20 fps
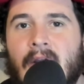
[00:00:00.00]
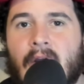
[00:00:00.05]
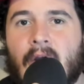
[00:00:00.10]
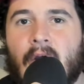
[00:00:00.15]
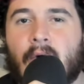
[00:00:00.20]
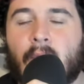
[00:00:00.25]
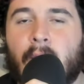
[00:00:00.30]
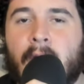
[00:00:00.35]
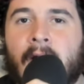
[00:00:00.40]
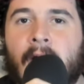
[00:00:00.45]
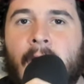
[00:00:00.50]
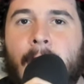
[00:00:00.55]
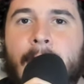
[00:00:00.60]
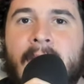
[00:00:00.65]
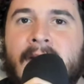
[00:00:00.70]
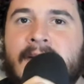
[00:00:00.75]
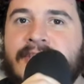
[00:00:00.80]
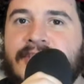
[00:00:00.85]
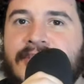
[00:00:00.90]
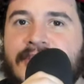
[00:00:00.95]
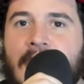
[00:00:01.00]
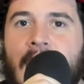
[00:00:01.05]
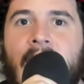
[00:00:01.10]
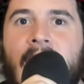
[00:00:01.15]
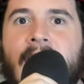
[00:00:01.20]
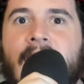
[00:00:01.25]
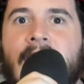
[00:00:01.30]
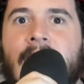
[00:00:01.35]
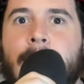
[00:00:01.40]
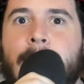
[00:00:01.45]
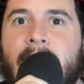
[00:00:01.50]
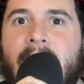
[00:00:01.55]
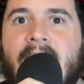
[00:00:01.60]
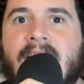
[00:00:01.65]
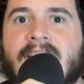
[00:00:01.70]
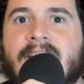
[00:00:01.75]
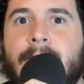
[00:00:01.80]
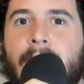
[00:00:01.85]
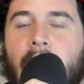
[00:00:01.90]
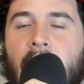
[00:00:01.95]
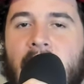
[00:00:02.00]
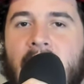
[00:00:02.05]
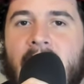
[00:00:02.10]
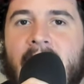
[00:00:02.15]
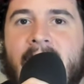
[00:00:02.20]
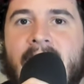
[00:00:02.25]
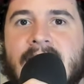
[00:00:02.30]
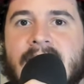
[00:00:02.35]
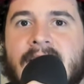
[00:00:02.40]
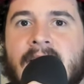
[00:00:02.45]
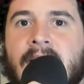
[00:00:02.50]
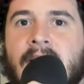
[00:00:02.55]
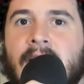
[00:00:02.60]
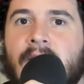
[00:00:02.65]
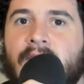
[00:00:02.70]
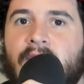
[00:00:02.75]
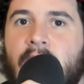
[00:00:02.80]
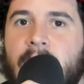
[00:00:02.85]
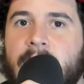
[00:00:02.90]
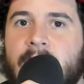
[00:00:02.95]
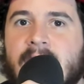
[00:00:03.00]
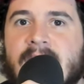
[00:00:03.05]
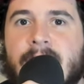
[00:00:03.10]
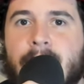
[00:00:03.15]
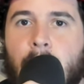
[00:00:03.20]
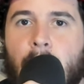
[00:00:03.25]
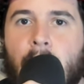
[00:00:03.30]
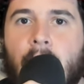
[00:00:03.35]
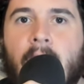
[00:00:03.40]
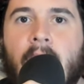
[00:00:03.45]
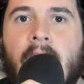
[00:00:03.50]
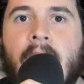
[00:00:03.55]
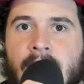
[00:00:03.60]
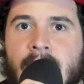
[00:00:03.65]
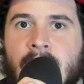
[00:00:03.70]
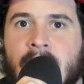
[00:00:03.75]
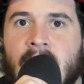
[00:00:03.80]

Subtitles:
A real big shock and a big surprise from the sport.